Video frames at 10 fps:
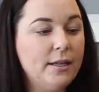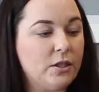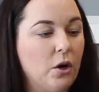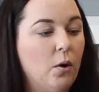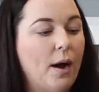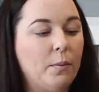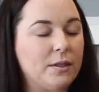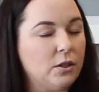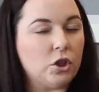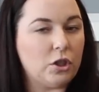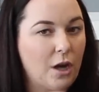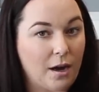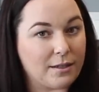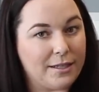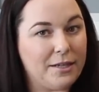So I wasn't
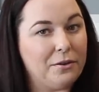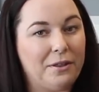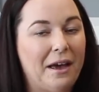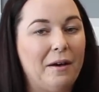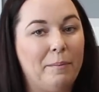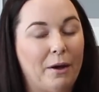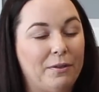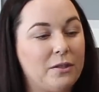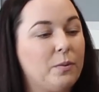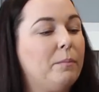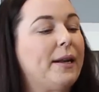shocked to hear that about this one,